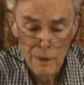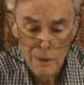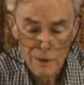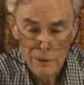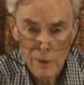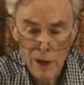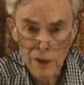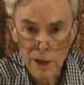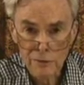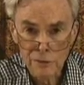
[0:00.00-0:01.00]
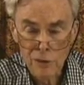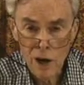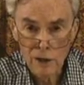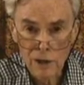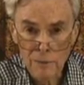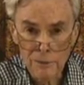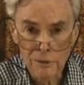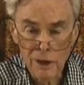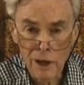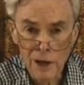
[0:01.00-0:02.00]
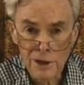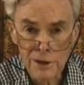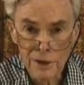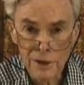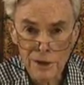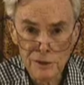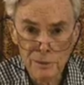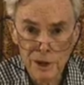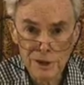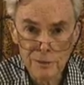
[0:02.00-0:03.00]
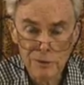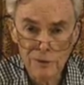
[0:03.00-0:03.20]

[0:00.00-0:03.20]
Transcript: And they might, after a while, come to realize that it is possible